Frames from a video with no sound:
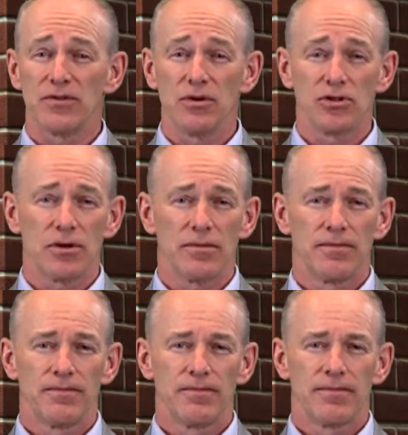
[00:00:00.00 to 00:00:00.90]
future.
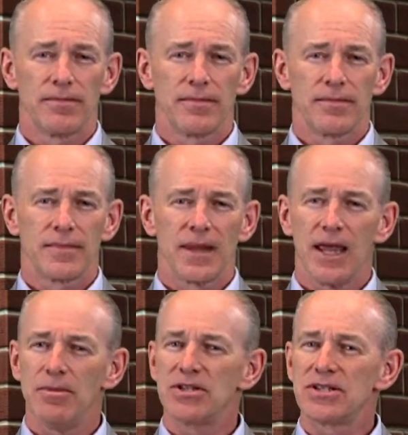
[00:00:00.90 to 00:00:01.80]

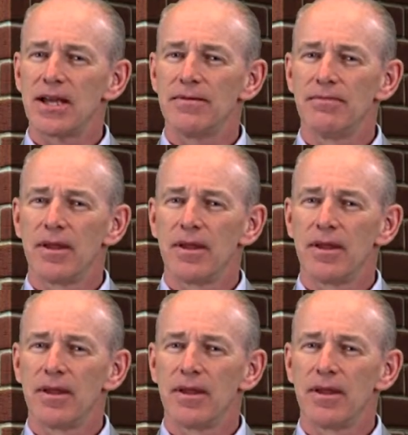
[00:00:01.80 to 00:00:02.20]
Amy said,